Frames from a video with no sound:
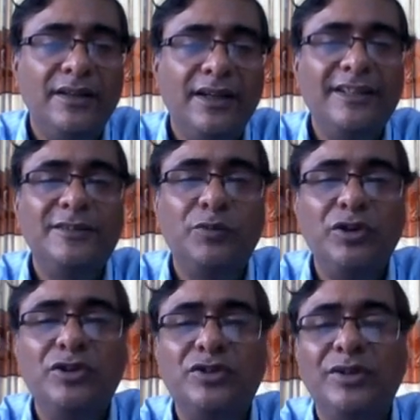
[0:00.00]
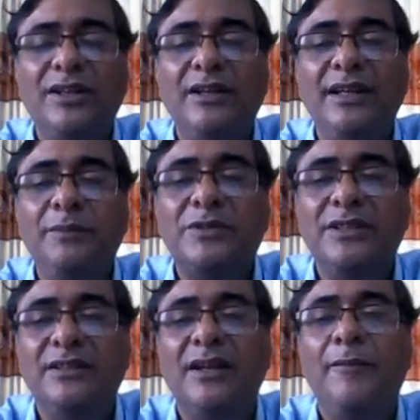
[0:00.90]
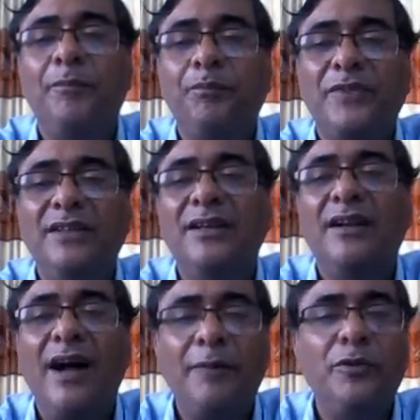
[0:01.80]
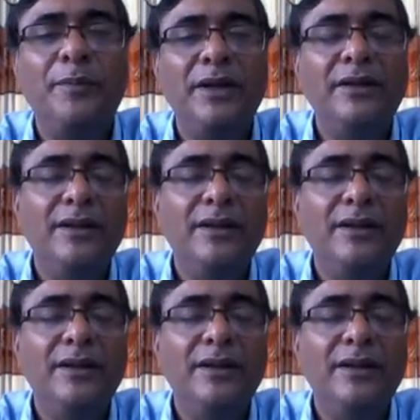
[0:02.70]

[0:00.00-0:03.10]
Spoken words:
It is produced with the lips in their half open